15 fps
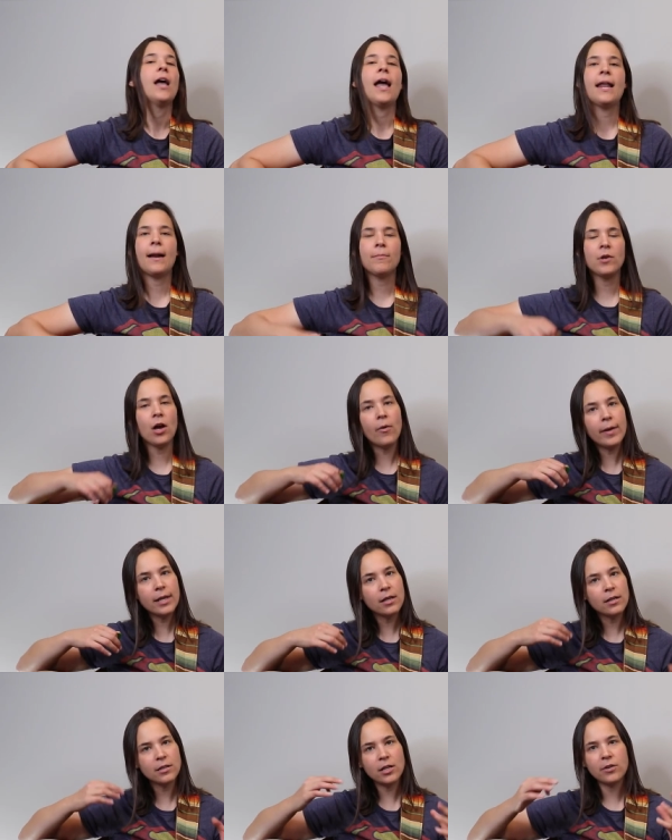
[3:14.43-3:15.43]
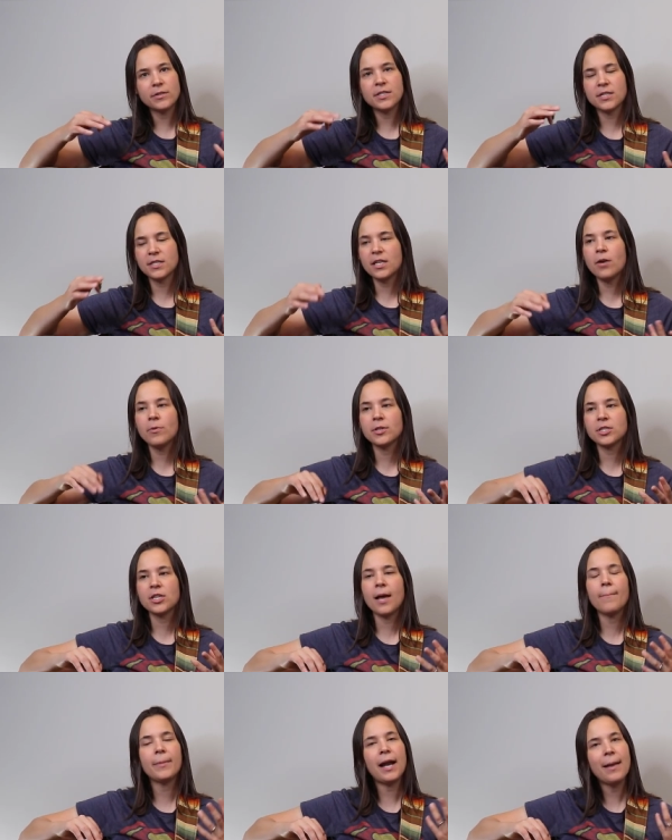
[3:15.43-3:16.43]
And I'm going, you know, it's a slower
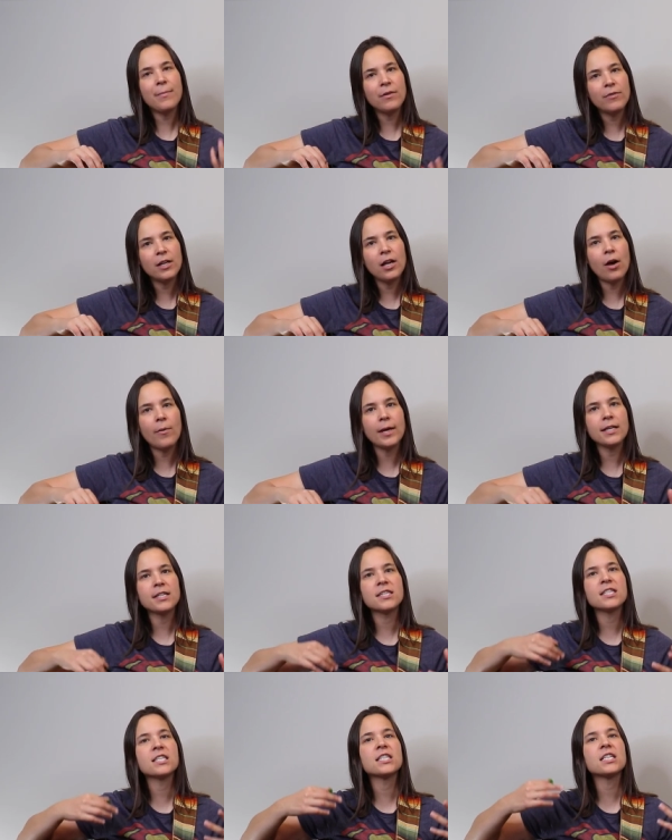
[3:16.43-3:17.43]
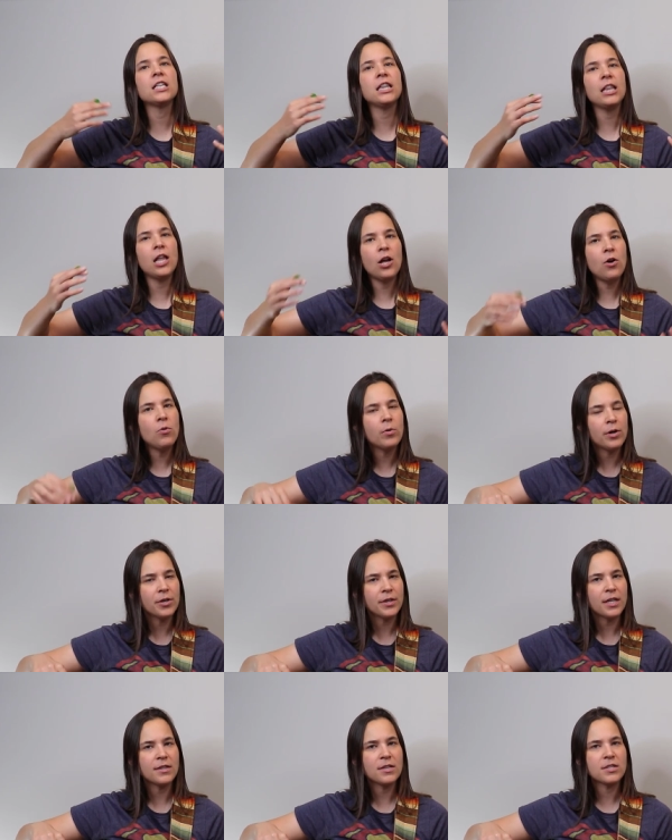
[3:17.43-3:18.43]
song, but I'm even going slower
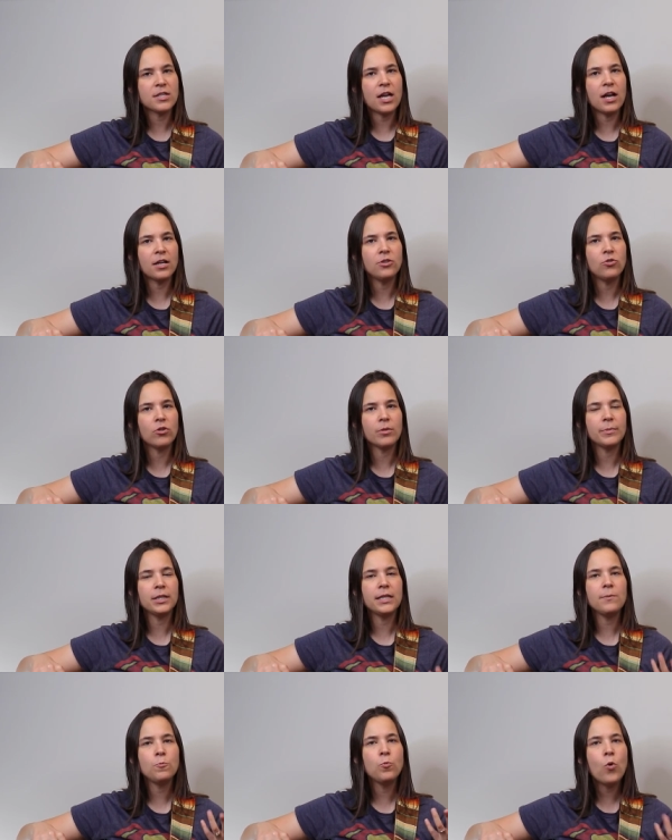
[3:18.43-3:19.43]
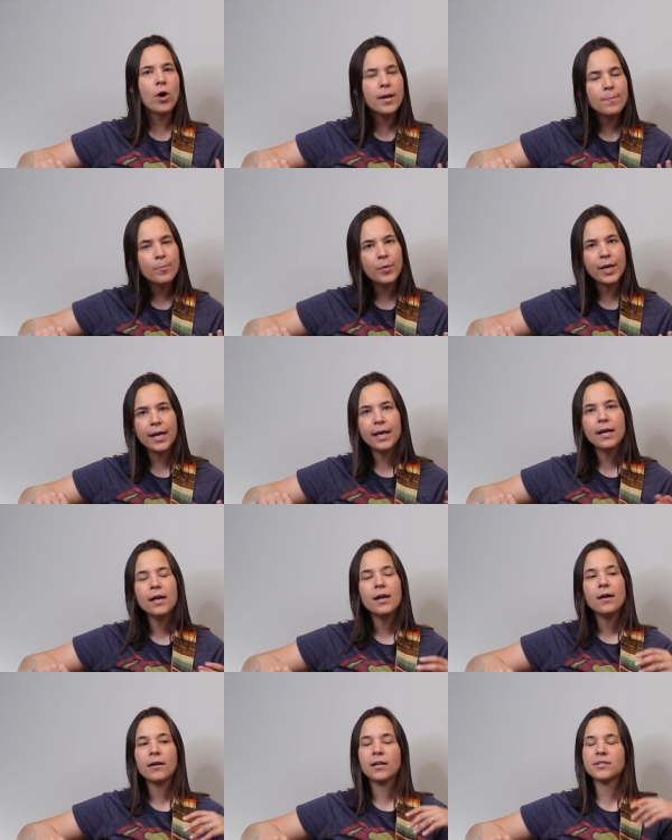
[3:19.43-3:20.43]
than the song normally would be,
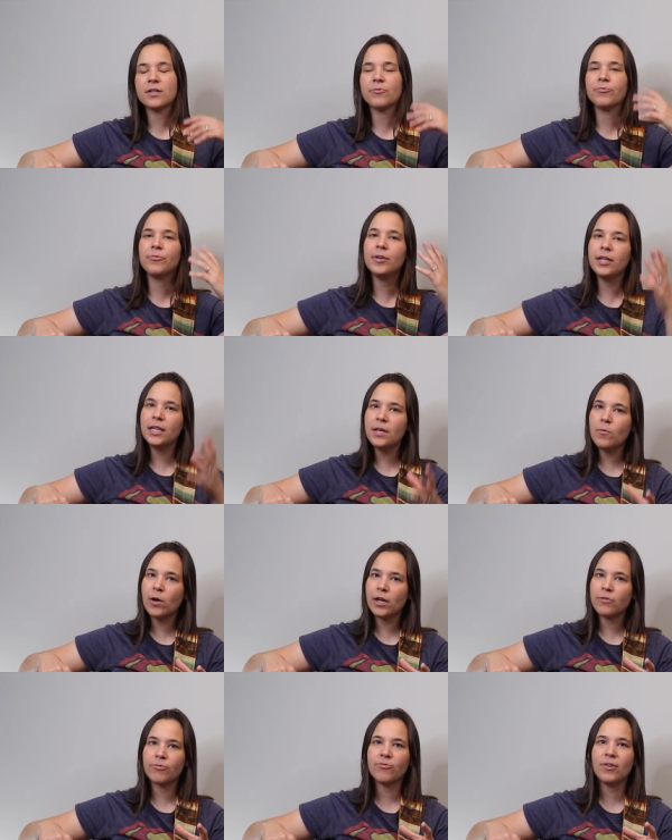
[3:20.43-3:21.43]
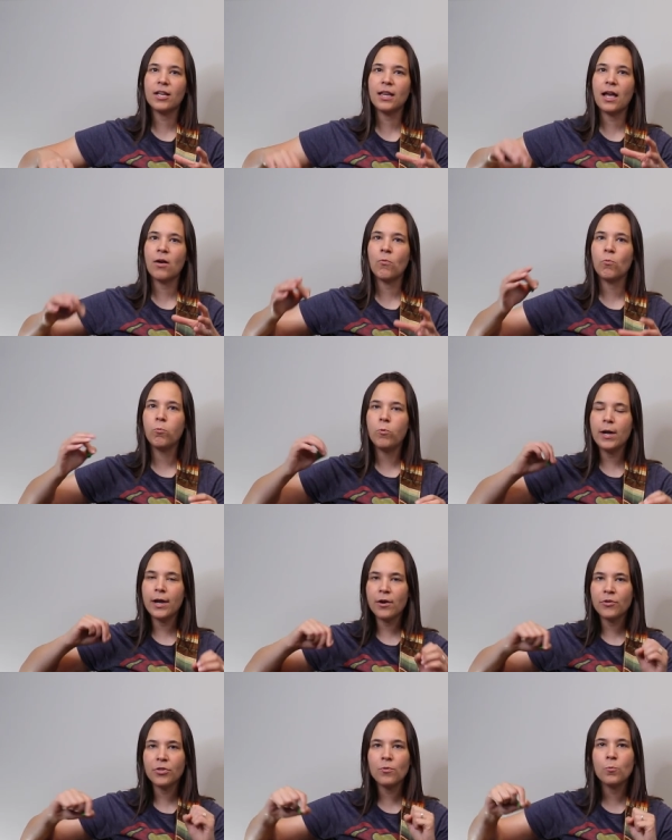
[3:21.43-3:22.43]
because I really want to feel out
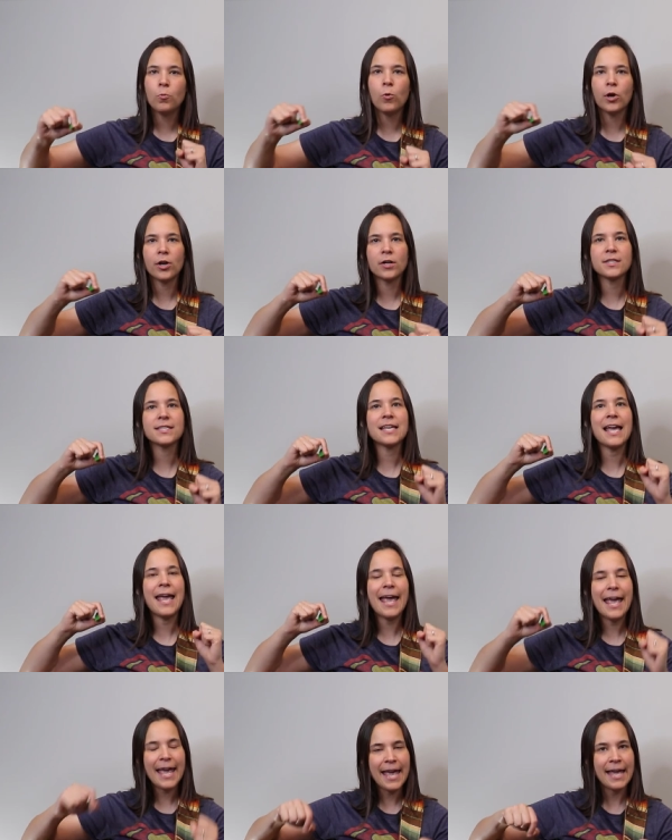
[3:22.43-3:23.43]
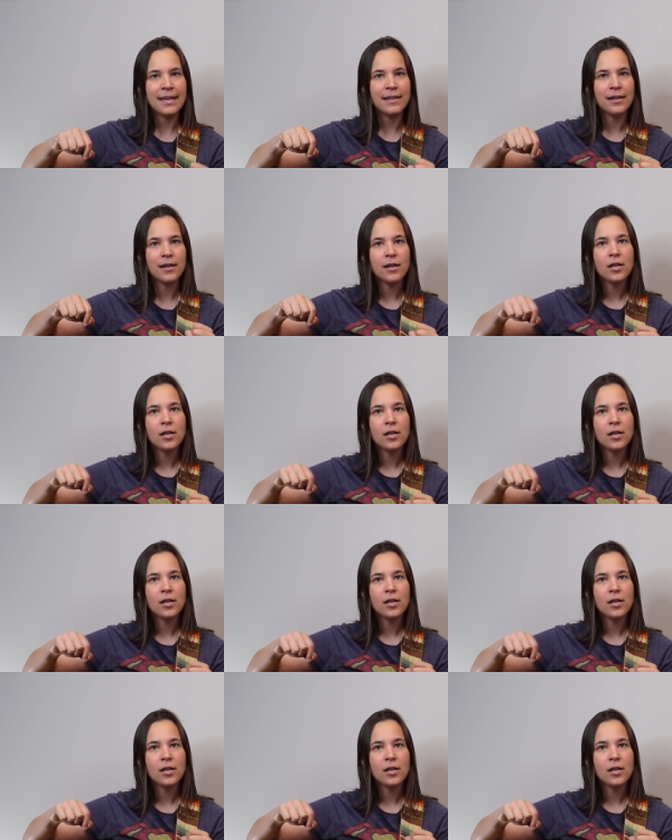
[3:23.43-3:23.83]
where the words hit